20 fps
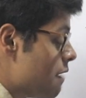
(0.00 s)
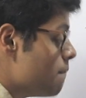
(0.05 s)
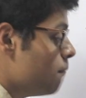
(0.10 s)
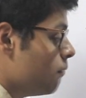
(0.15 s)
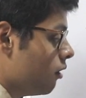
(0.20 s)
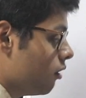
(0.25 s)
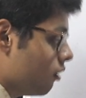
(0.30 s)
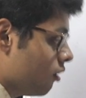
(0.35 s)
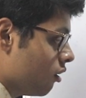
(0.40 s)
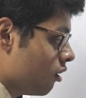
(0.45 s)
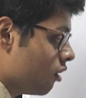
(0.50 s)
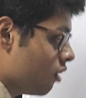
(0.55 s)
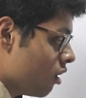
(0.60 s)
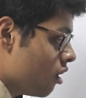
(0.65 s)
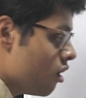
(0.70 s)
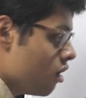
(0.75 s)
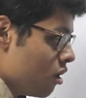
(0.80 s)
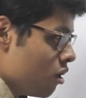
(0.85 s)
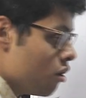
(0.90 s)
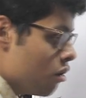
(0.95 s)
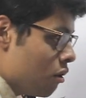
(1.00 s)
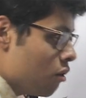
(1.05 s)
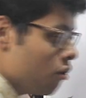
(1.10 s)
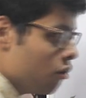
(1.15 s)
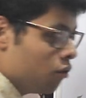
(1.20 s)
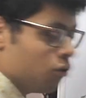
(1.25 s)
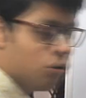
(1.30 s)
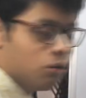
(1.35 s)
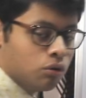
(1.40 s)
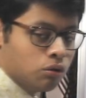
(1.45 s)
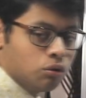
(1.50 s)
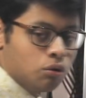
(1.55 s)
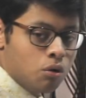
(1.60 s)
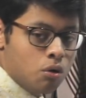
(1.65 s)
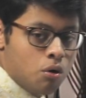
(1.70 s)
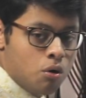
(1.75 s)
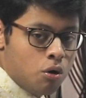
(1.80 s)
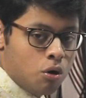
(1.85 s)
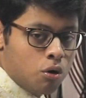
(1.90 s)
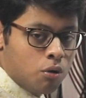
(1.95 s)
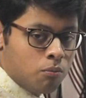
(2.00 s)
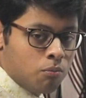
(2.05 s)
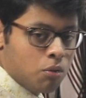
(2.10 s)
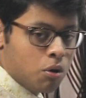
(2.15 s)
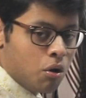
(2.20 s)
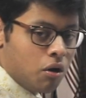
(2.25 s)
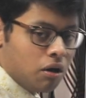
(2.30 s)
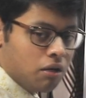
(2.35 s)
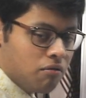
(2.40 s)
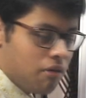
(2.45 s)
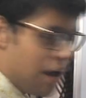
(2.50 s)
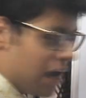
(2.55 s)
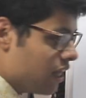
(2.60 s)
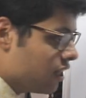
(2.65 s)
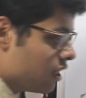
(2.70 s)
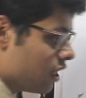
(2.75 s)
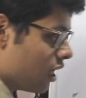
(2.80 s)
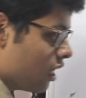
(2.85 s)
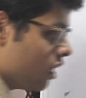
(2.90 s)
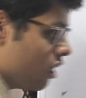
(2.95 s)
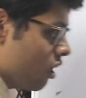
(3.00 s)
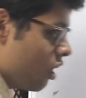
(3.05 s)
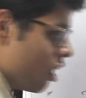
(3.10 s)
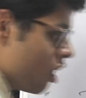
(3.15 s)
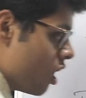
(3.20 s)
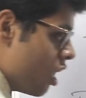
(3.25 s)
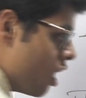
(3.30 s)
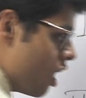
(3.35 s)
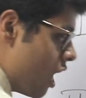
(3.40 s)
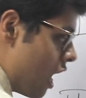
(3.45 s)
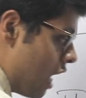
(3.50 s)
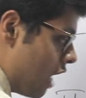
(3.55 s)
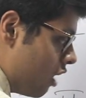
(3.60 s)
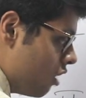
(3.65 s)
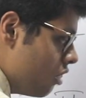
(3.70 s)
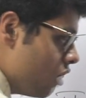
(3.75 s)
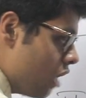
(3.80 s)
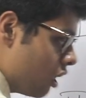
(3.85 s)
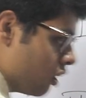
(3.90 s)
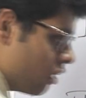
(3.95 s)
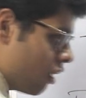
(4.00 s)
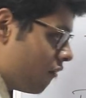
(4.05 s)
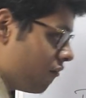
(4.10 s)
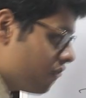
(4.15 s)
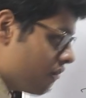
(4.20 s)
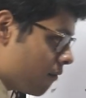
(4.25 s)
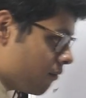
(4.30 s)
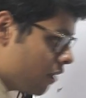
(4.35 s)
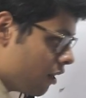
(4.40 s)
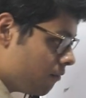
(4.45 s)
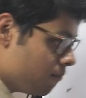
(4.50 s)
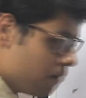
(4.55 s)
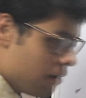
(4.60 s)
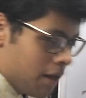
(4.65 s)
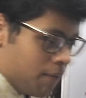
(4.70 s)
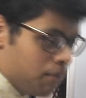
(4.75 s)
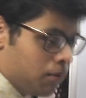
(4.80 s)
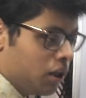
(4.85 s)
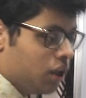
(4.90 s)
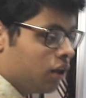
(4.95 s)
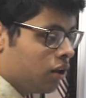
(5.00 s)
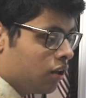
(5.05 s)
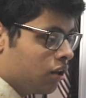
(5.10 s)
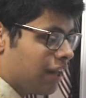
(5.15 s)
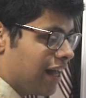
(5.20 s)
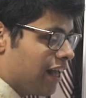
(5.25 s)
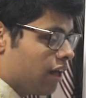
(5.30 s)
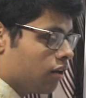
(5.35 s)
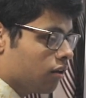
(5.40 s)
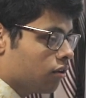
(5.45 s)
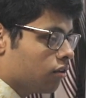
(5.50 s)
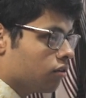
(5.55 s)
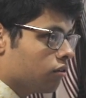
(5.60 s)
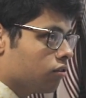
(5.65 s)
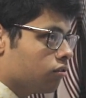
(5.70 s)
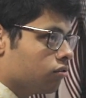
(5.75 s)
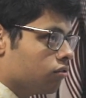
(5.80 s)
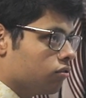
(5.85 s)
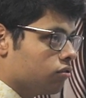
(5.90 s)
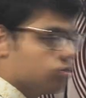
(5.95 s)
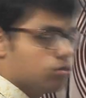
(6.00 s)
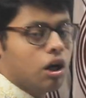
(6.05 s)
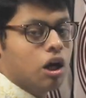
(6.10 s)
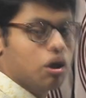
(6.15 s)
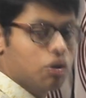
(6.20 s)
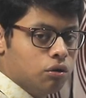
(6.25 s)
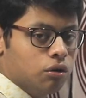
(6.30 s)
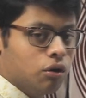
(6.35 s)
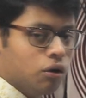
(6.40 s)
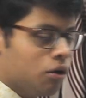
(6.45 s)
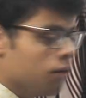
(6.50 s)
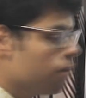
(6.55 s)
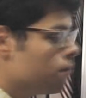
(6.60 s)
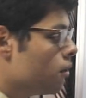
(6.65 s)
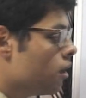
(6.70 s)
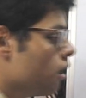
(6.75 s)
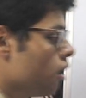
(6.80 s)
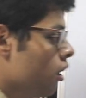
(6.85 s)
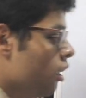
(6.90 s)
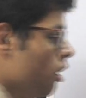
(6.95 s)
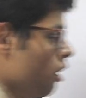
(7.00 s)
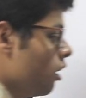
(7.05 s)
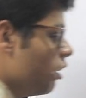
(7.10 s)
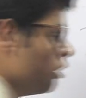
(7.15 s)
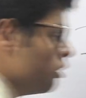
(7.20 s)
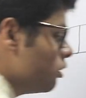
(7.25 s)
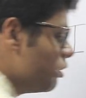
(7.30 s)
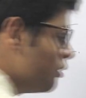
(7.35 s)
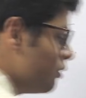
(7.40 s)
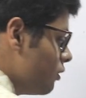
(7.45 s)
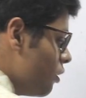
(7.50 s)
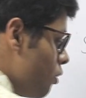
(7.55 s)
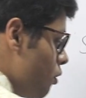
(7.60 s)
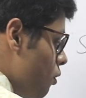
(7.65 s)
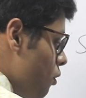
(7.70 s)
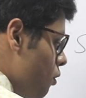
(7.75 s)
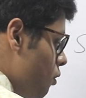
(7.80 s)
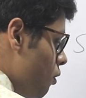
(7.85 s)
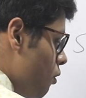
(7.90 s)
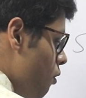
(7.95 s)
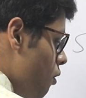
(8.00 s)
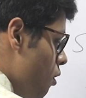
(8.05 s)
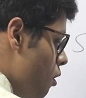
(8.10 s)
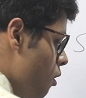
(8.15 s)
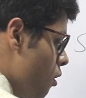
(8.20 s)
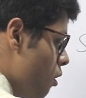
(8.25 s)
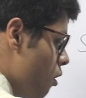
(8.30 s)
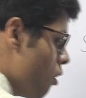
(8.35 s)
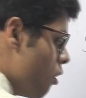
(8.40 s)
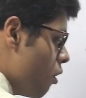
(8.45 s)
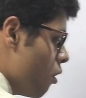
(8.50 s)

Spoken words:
people to whom you are writing, a lot of feminine people, like a group, so